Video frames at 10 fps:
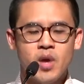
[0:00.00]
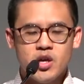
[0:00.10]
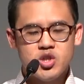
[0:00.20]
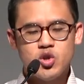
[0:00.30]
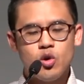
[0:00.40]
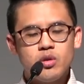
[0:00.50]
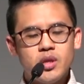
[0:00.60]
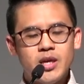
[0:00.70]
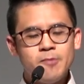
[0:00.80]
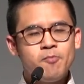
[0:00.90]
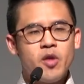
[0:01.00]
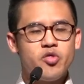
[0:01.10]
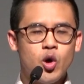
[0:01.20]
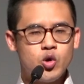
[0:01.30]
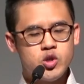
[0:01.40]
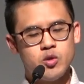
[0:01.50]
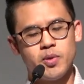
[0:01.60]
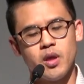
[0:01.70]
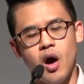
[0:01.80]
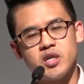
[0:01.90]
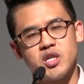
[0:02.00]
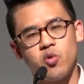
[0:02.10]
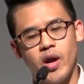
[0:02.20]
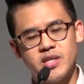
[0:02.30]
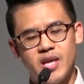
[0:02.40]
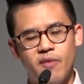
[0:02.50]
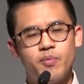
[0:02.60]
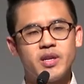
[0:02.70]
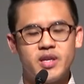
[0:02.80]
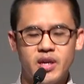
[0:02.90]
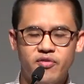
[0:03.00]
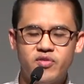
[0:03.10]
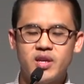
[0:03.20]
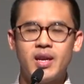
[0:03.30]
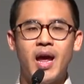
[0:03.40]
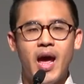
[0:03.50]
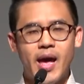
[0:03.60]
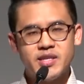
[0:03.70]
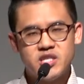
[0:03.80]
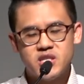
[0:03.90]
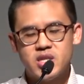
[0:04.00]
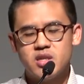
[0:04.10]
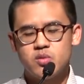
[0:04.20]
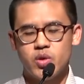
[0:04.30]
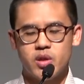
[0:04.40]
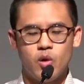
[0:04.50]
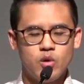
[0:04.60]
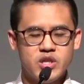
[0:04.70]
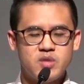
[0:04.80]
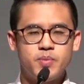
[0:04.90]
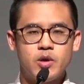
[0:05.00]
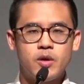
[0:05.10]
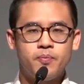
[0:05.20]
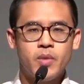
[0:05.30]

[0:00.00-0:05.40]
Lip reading: Certainly, those who belong to Christ have been gifted and sealed with the Holy Spirit.